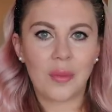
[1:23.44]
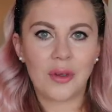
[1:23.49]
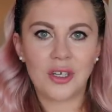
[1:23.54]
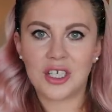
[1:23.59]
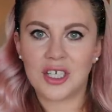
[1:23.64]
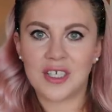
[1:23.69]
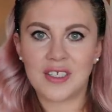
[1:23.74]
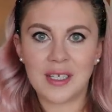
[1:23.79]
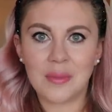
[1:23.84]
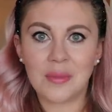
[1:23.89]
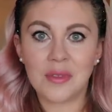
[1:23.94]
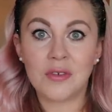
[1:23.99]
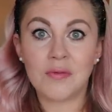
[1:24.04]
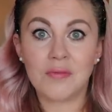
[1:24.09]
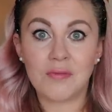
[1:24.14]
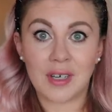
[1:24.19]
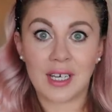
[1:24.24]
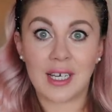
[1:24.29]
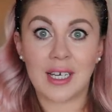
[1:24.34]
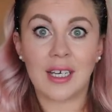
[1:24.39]
but she seems to
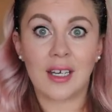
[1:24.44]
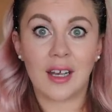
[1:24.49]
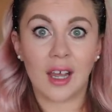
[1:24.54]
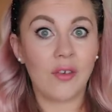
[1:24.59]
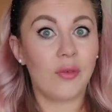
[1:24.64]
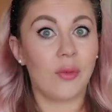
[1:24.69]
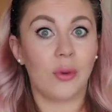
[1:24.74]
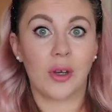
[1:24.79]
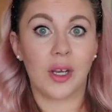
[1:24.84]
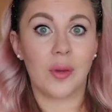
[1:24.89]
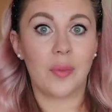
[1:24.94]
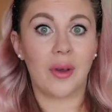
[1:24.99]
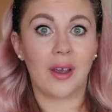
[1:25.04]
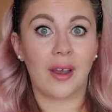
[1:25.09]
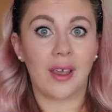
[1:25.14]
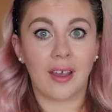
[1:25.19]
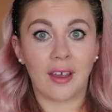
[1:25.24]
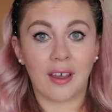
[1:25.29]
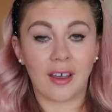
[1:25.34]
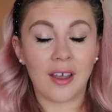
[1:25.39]
really love what I
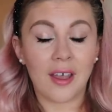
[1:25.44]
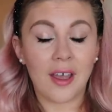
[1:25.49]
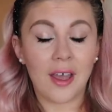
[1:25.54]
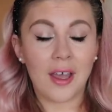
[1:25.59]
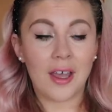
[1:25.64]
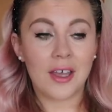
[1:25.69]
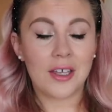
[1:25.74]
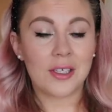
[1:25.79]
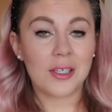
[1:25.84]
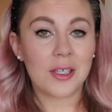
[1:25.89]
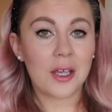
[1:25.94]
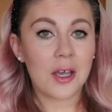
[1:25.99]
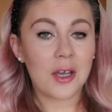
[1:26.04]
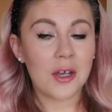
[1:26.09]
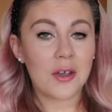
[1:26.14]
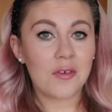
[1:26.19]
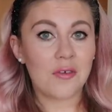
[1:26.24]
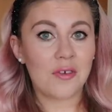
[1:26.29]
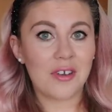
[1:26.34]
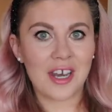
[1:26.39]
buy her.
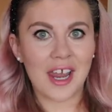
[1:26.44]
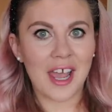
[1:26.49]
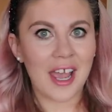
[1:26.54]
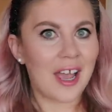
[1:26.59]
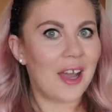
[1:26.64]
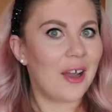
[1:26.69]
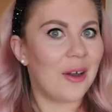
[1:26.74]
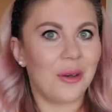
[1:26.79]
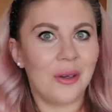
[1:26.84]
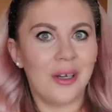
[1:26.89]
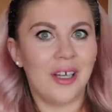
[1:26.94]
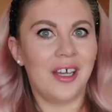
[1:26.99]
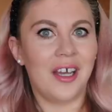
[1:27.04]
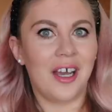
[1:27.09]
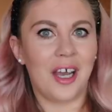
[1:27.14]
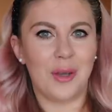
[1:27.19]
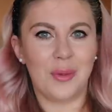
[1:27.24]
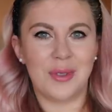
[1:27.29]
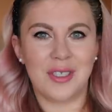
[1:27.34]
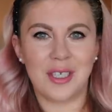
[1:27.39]
So for now,
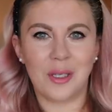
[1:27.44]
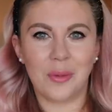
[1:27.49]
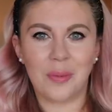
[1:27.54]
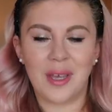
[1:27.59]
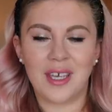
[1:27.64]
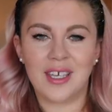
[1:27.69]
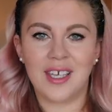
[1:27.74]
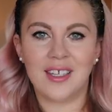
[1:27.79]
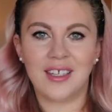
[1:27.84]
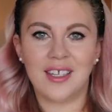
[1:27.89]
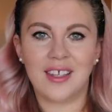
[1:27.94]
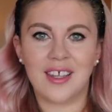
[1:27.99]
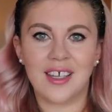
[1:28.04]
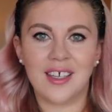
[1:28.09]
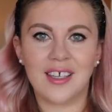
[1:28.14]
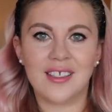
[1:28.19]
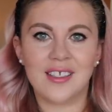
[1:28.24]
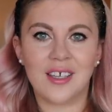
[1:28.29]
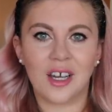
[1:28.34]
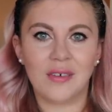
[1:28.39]
I'm still picking the
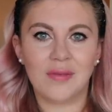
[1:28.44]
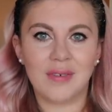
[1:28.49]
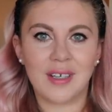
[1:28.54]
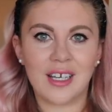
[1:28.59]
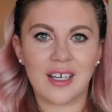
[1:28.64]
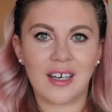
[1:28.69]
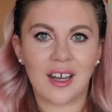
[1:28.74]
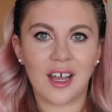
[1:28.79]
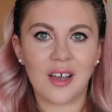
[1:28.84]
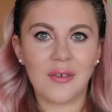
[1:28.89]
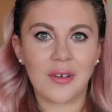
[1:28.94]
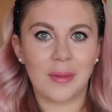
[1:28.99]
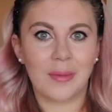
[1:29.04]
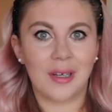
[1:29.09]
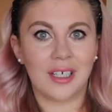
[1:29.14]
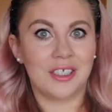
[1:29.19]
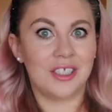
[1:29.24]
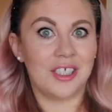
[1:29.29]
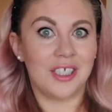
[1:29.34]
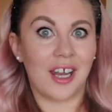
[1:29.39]
things that I really love, and I'm
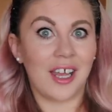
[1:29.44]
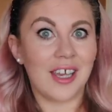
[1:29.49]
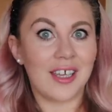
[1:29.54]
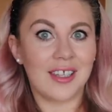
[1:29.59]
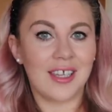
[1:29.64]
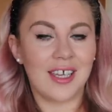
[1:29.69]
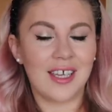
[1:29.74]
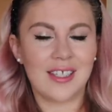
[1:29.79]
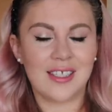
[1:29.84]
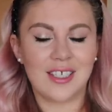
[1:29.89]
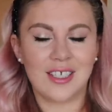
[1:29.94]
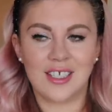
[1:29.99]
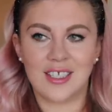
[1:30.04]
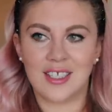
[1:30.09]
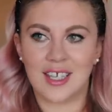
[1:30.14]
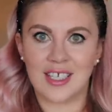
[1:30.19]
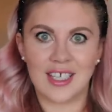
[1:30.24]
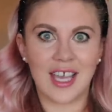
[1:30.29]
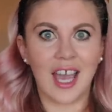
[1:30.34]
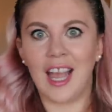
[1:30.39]
like, do you like this? And
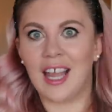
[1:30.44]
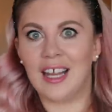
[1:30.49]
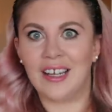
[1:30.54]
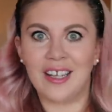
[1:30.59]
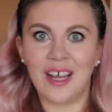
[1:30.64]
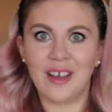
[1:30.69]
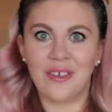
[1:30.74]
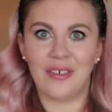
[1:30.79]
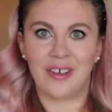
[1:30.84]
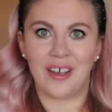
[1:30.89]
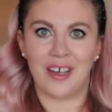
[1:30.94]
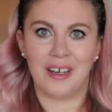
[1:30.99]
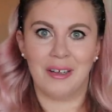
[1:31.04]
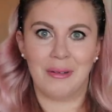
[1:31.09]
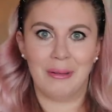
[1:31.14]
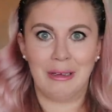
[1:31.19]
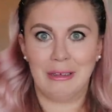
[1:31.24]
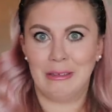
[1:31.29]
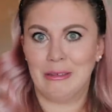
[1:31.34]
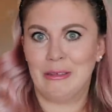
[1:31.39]
she's like, yeah, I love it.
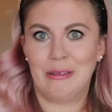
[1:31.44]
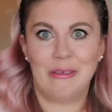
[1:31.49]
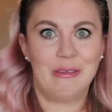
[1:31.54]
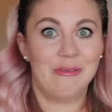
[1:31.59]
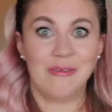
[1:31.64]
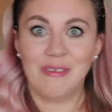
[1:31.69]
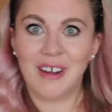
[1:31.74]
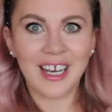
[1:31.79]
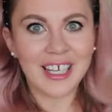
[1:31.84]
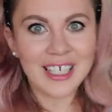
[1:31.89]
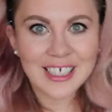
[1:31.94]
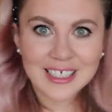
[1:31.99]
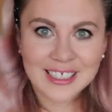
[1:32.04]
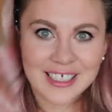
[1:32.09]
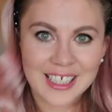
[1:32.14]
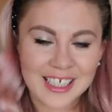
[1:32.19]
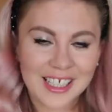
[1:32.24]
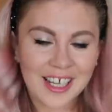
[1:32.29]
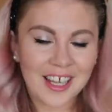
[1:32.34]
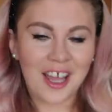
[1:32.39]
I'm like,
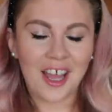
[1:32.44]
great.